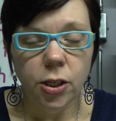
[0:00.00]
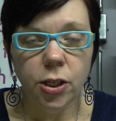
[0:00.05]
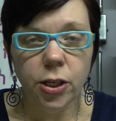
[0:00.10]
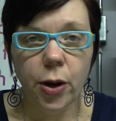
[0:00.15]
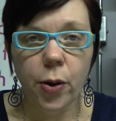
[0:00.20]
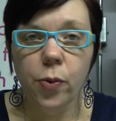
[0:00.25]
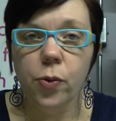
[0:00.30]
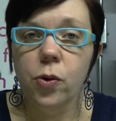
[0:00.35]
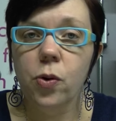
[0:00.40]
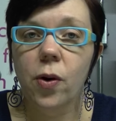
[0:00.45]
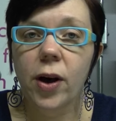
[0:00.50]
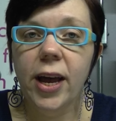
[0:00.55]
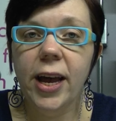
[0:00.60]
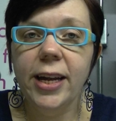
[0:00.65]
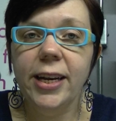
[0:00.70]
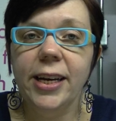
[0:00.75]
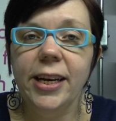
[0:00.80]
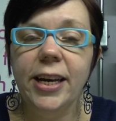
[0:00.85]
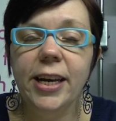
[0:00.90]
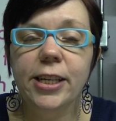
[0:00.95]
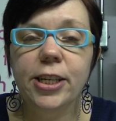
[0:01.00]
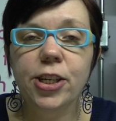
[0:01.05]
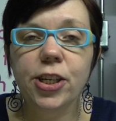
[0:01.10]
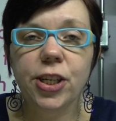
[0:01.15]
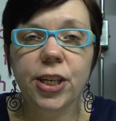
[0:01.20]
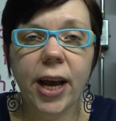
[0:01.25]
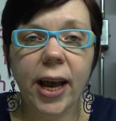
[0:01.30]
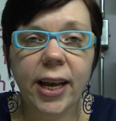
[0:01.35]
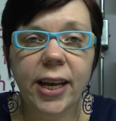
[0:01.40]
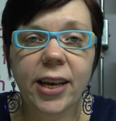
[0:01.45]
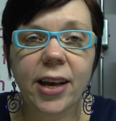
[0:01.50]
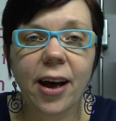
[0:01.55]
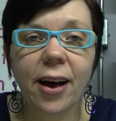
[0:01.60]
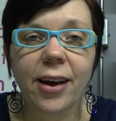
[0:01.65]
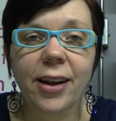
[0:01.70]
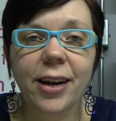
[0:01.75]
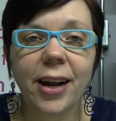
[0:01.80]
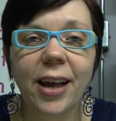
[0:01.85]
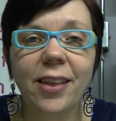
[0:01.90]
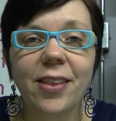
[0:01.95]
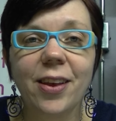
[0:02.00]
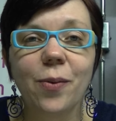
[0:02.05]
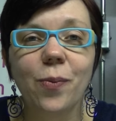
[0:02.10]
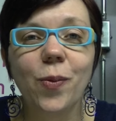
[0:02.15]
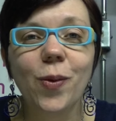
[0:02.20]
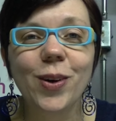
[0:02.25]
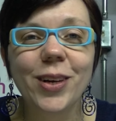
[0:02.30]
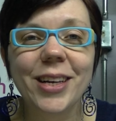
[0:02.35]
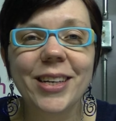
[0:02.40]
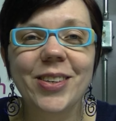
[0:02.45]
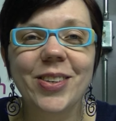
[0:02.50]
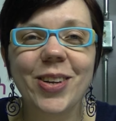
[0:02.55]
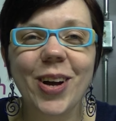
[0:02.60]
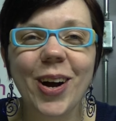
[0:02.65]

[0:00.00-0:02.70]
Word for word: So go ahead and get your chain cut, and then we'll get